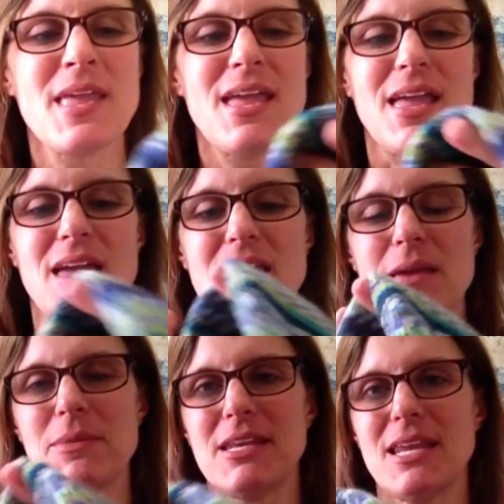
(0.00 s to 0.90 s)
And I
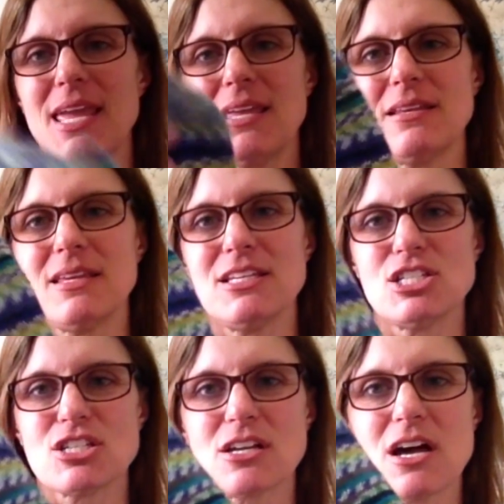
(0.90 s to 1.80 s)
made an
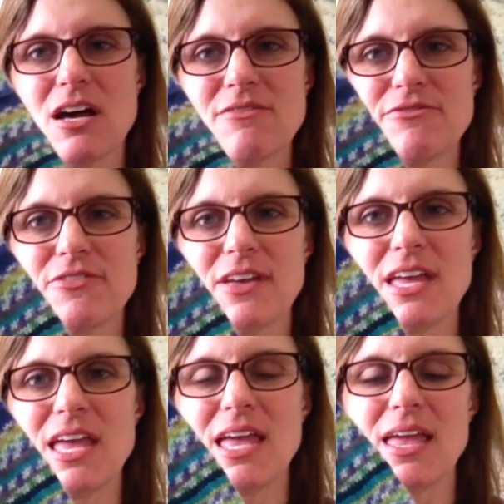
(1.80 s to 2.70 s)
8-inch cuff,
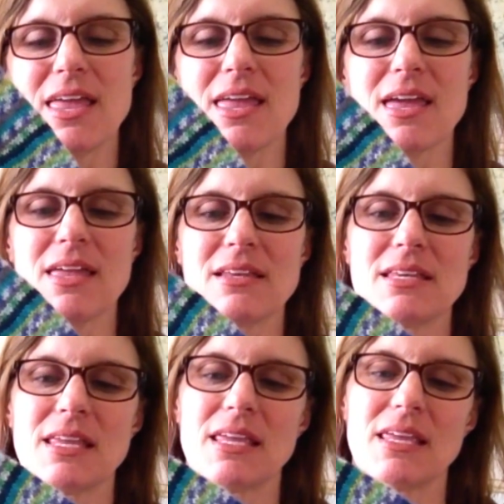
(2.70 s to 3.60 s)

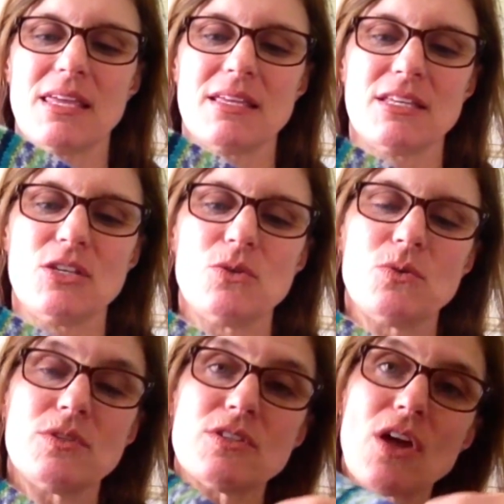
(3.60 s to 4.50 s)
and
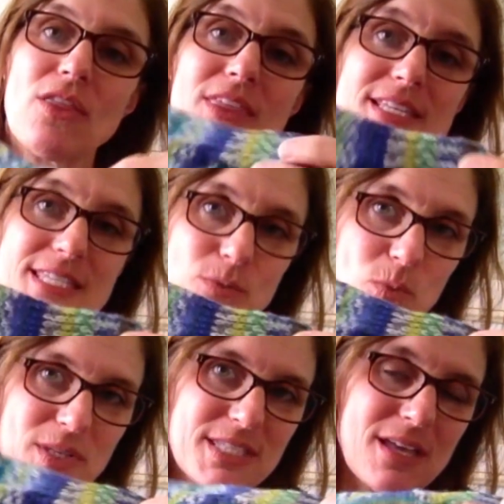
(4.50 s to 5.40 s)
this
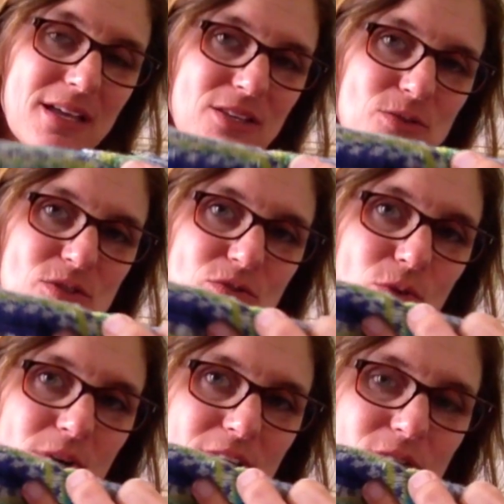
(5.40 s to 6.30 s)
one sock used
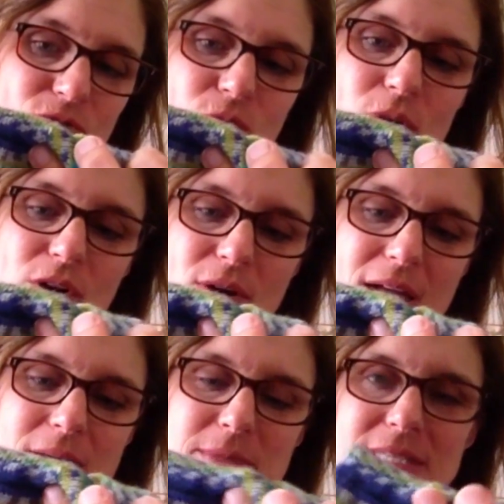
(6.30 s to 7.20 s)
44
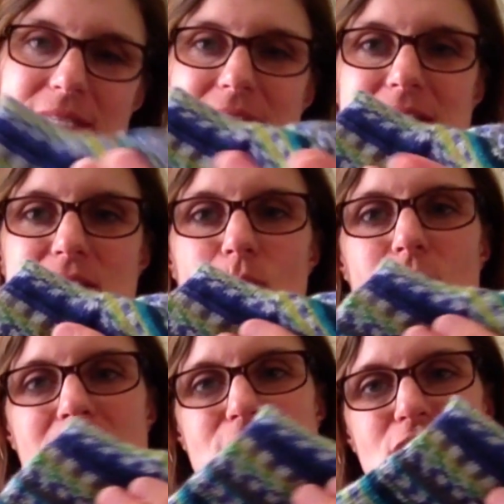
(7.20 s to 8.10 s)
grams. This is the
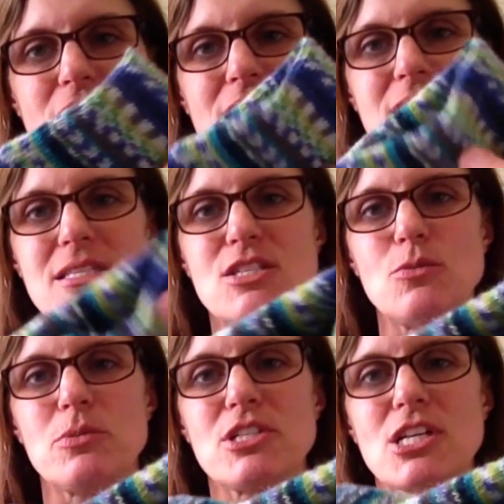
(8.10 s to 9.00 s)
Regia
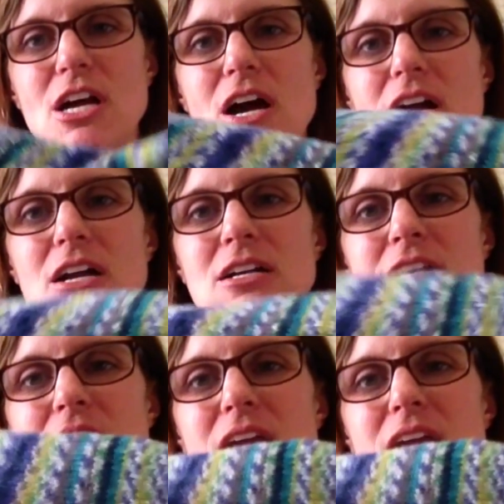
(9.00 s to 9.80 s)
Super Jacquard.